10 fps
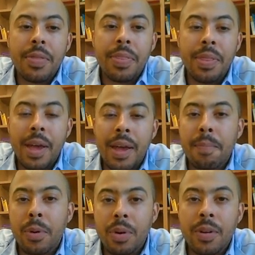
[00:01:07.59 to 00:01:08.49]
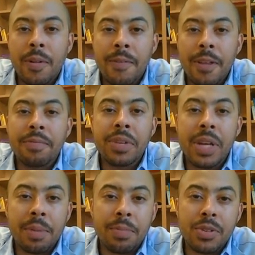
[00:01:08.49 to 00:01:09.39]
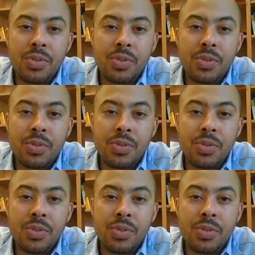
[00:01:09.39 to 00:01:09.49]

that part of the IP